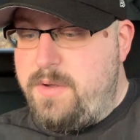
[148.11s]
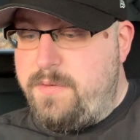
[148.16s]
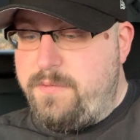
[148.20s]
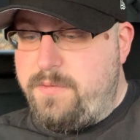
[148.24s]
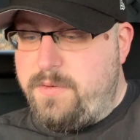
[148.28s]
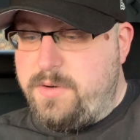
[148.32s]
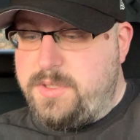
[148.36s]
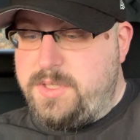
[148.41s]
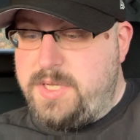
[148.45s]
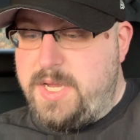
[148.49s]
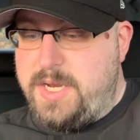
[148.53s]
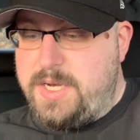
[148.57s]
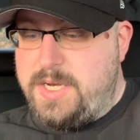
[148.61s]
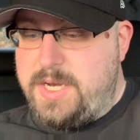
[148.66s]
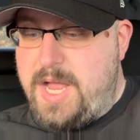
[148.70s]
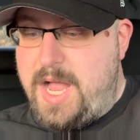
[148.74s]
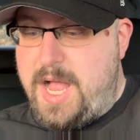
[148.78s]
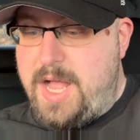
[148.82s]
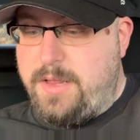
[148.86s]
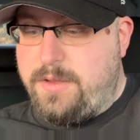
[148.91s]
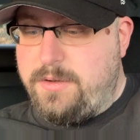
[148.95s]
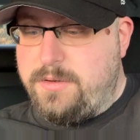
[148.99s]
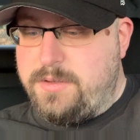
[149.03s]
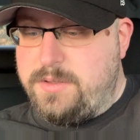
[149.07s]
for
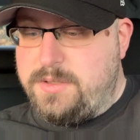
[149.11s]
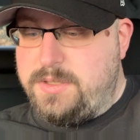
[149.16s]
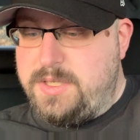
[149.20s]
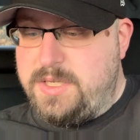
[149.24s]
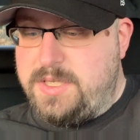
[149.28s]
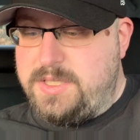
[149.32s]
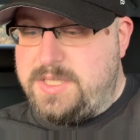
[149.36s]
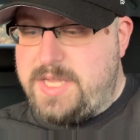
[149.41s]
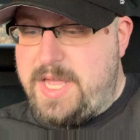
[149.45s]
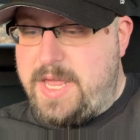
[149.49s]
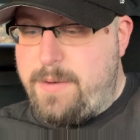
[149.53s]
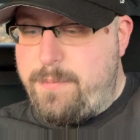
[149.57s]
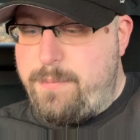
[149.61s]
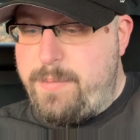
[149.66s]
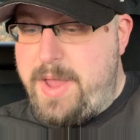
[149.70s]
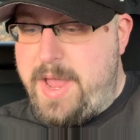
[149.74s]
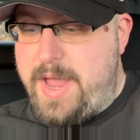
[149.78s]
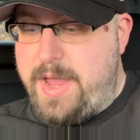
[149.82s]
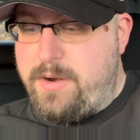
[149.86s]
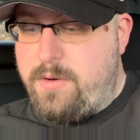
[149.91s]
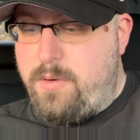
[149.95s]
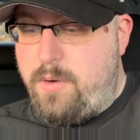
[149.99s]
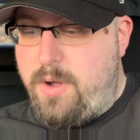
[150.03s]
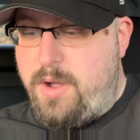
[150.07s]
$10. Is that a
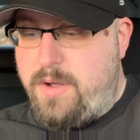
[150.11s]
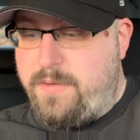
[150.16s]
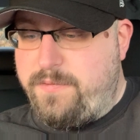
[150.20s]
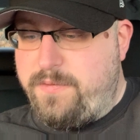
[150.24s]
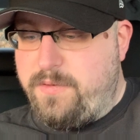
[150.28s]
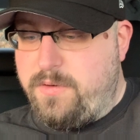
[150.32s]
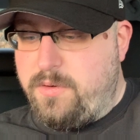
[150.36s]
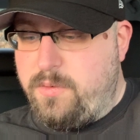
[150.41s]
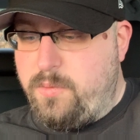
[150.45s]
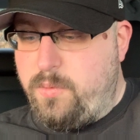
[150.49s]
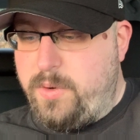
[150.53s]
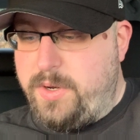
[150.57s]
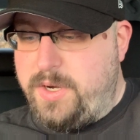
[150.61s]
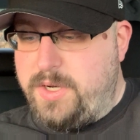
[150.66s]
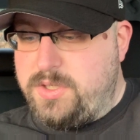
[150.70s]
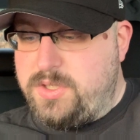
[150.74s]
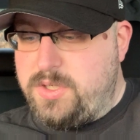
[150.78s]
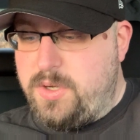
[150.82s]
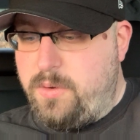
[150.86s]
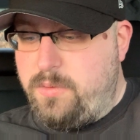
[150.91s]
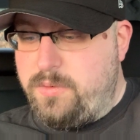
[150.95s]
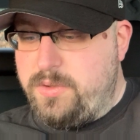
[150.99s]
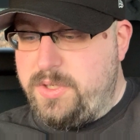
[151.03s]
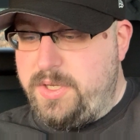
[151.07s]
bad offer when it's
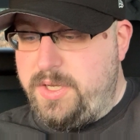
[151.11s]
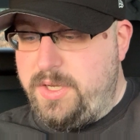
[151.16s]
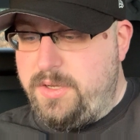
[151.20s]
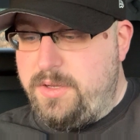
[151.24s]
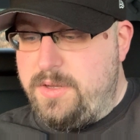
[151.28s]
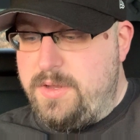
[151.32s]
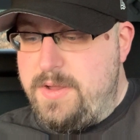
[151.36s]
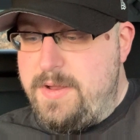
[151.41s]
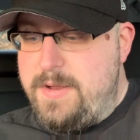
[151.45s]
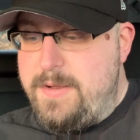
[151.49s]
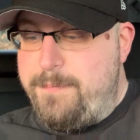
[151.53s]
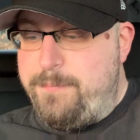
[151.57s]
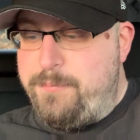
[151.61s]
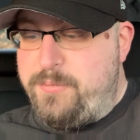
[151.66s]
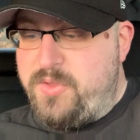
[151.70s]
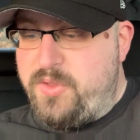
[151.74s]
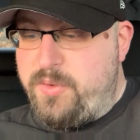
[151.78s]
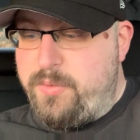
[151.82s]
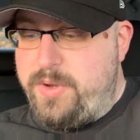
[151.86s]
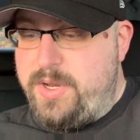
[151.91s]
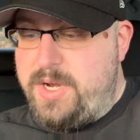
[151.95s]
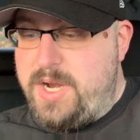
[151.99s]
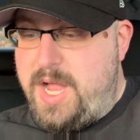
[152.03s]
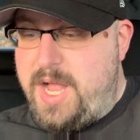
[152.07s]
only
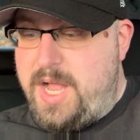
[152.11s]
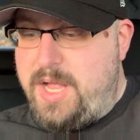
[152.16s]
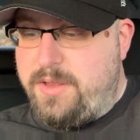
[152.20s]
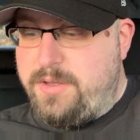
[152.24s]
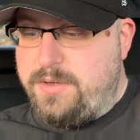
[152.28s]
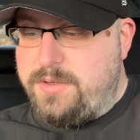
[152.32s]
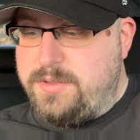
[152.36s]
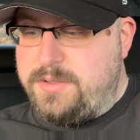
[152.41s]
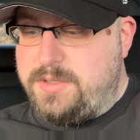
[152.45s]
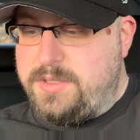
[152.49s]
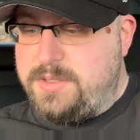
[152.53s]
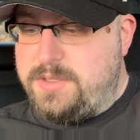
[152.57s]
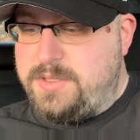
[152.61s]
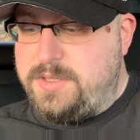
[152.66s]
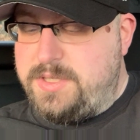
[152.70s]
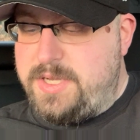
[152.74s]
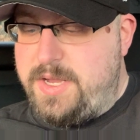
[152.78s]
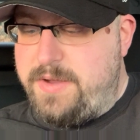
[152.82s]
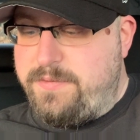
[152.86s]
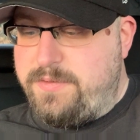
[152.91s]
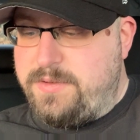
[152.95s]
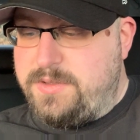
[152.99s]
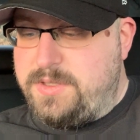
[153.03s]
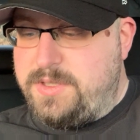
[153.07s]

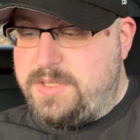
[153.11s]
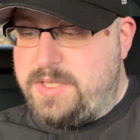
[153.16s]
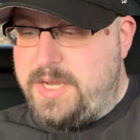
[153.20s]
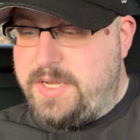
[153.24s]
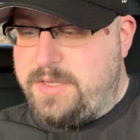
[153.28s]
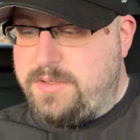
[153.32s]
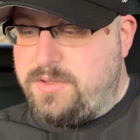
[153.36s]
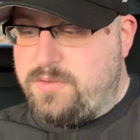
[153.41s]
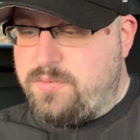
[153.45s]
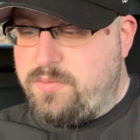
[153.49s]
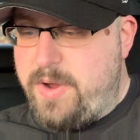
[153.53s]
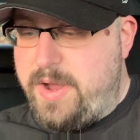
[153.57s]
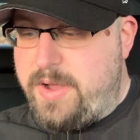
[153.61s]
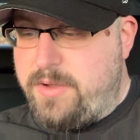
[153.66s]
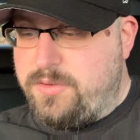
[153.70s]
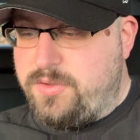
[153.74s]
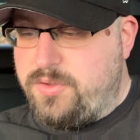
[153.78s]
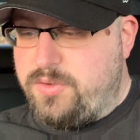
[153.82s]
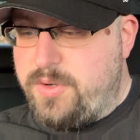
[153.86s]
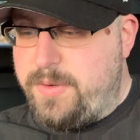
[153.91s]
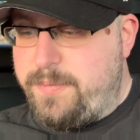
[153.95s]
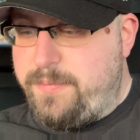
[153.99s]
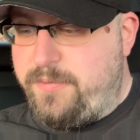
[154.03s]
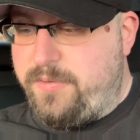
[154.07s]
$3.07 round
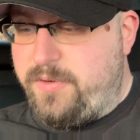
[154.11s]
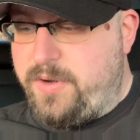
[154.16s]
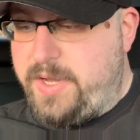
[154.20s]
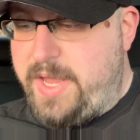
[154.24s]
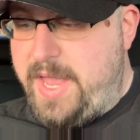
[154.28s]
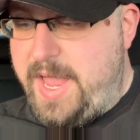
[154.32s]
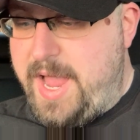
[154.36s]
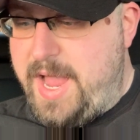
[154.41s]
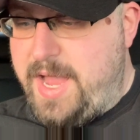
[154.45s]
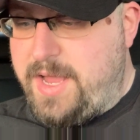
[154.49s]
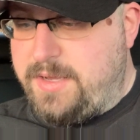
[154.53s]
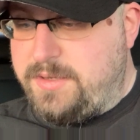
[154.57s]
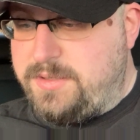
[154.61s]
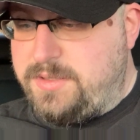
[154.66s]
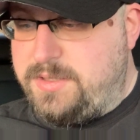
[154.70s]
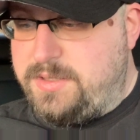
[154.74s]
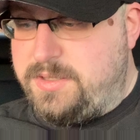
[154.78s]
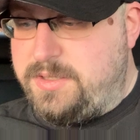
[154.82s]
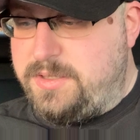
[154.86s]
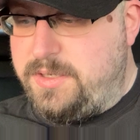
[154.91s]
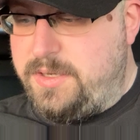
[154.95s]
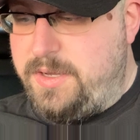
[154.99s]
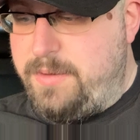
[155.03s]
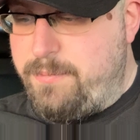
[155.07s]
trip for
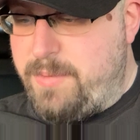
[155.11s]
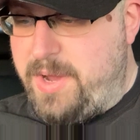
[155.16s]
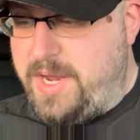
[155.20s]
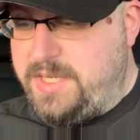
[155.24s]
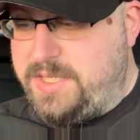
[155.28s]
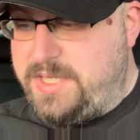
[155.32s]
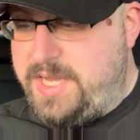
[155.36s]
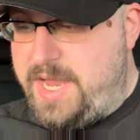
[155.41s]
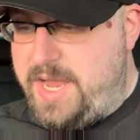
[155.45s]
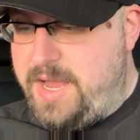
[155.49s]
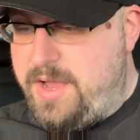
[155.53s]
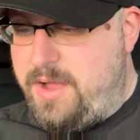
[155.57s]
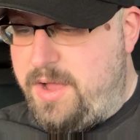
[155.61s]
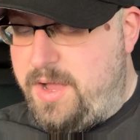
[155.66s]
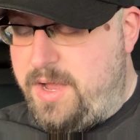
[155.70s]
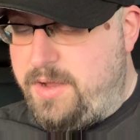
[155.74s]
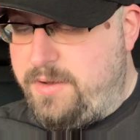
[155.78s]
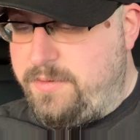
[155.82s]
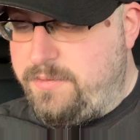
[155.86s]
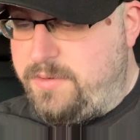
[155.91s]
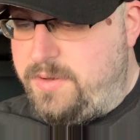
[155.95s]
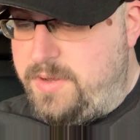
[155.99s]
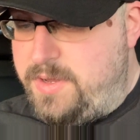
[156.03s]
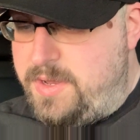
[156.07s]
gas in my
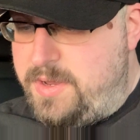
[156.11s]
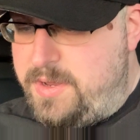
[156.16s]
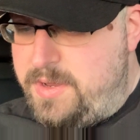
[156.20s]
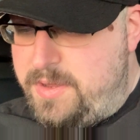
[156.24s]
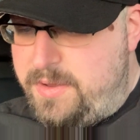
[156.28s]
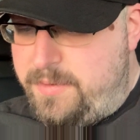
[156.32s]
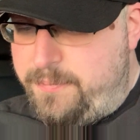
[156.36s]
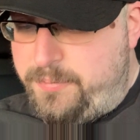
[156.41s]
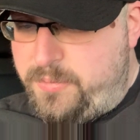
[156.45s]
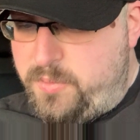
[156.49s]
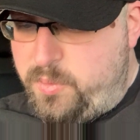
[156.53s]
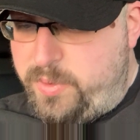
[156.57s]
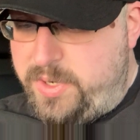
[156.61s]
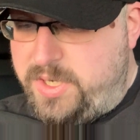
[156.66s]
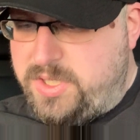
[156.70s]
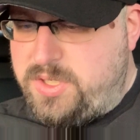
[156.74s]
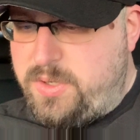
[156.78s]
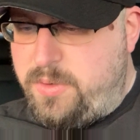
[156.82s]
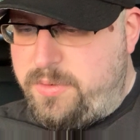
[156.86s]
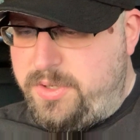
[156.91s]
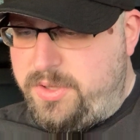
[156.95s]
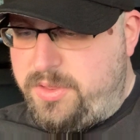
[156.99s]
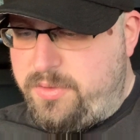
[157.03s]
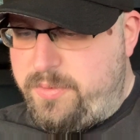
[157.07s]
town? When it's
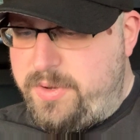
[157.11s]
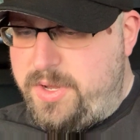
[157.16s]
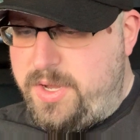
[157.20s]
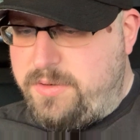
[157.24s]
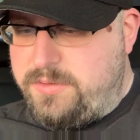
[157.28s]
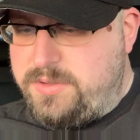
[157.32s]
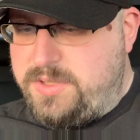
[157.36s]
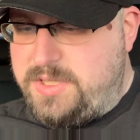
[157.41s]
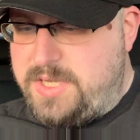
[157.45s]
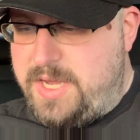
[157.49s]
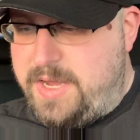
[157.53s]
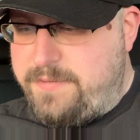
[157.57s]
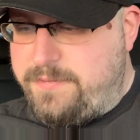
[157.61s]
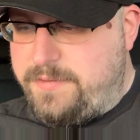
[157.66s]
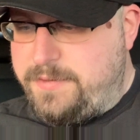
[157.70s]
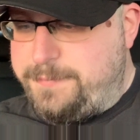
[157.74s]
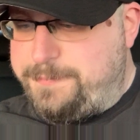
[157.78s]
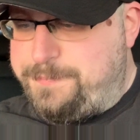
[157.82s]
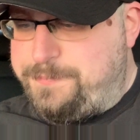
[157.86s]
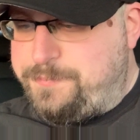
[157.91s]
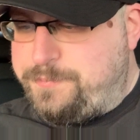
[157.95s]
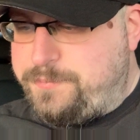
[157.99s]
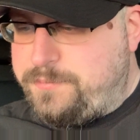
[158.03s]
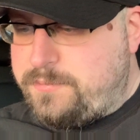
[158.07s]
only
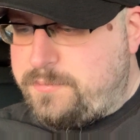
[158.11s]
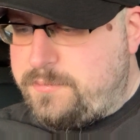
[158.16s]
$3.07,